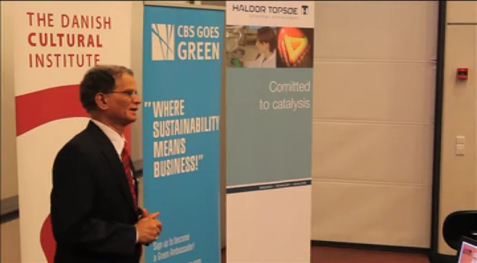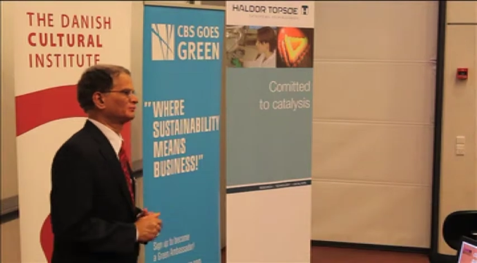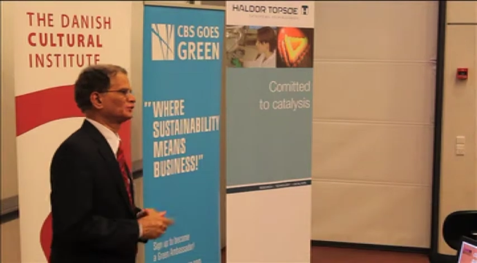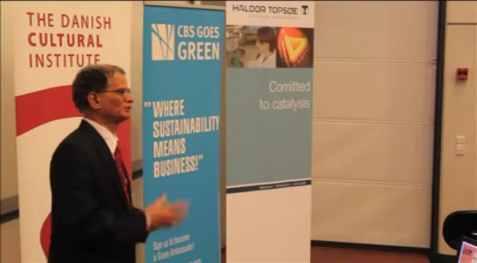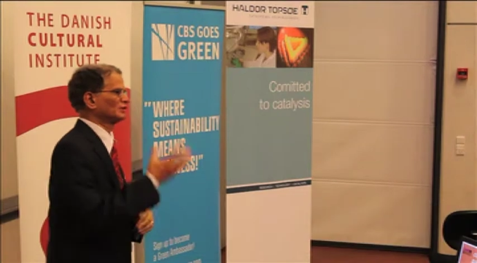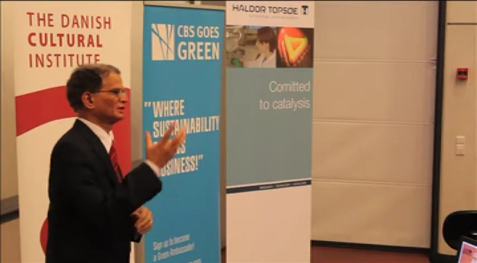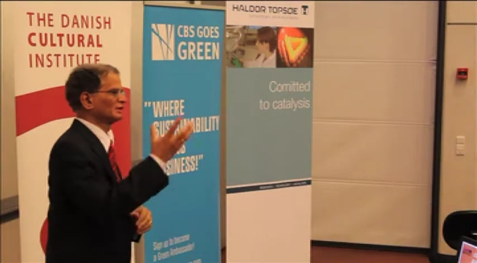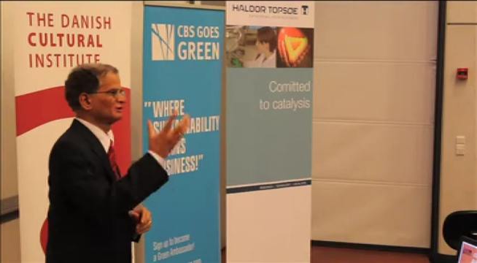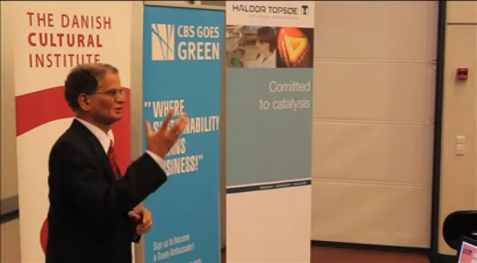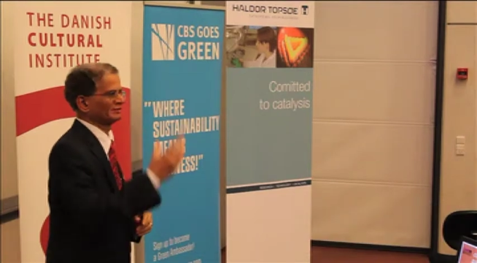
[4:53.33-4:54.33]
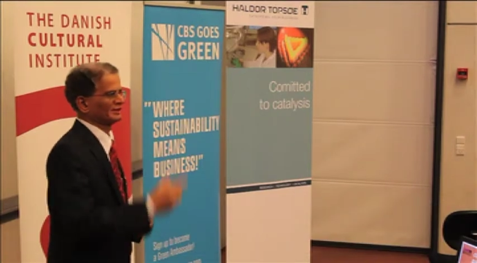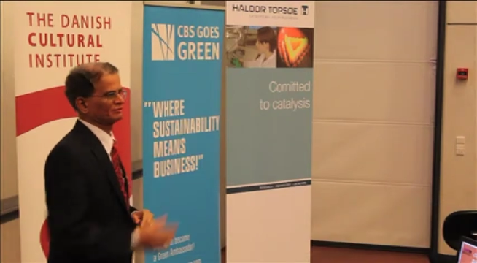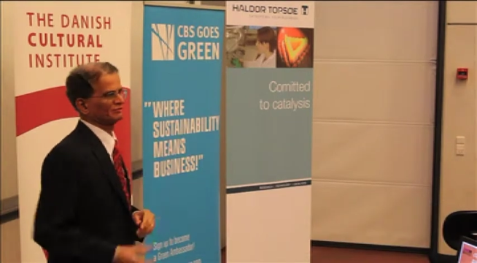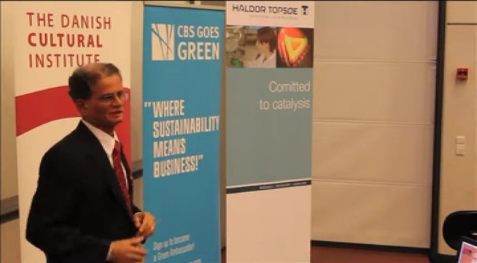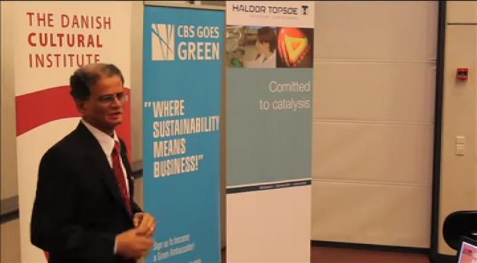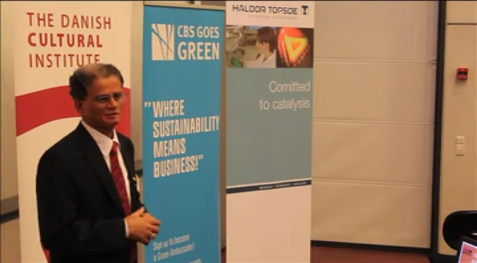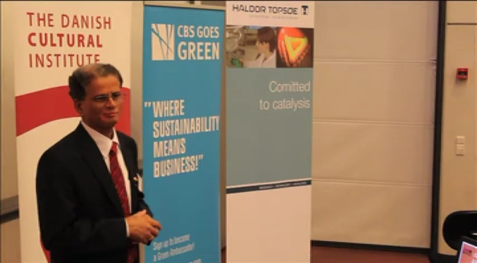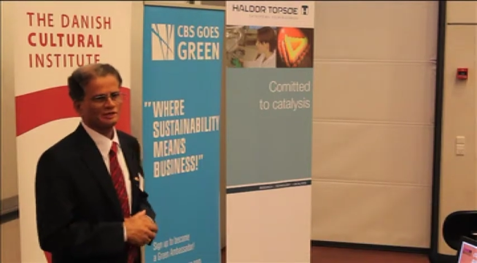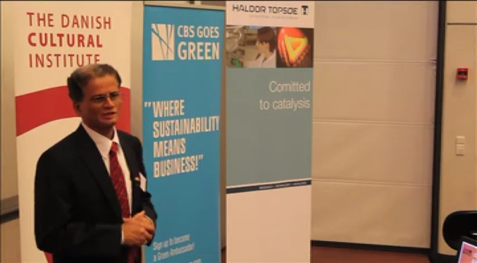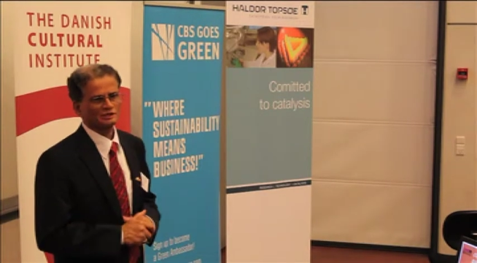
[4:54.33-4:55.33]
I'm sure that you are very fertile
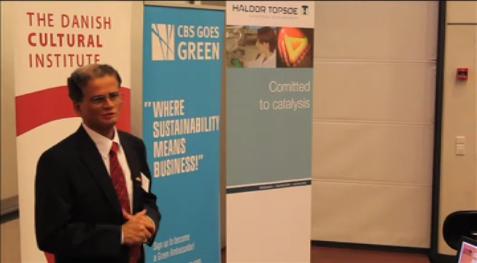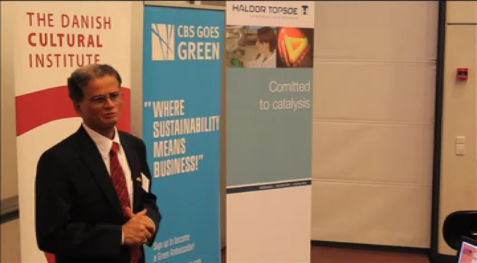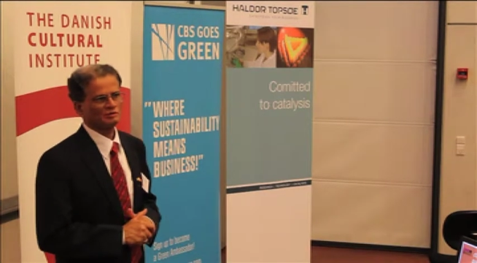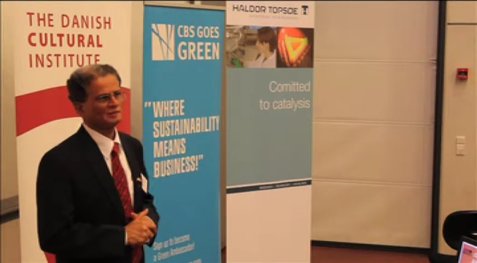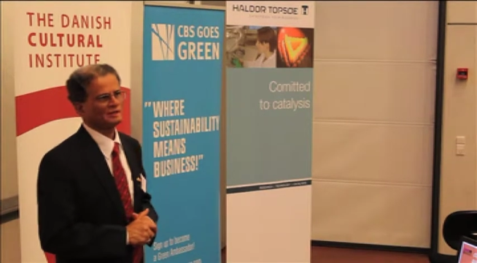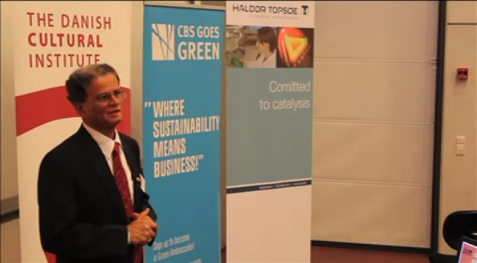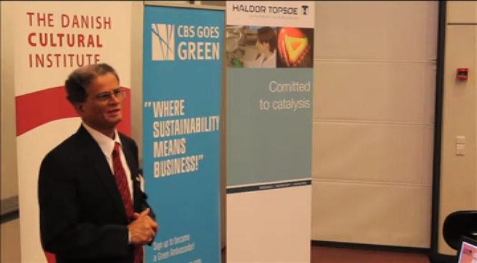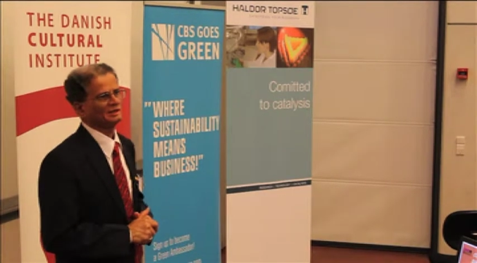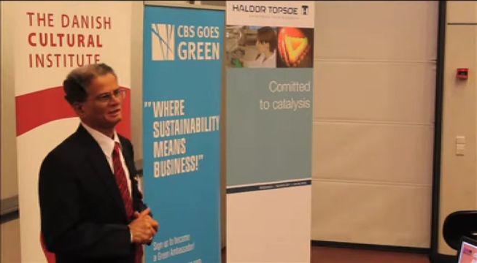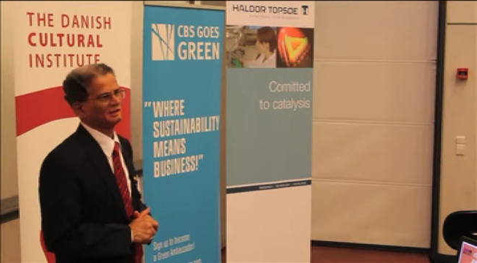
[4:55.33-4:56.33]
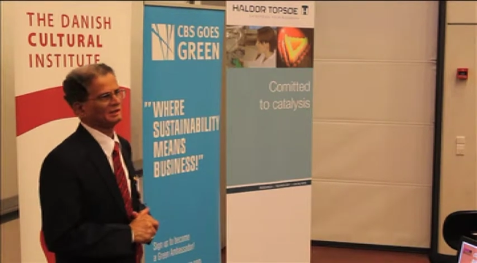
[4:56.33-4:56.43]
brains and you will bring in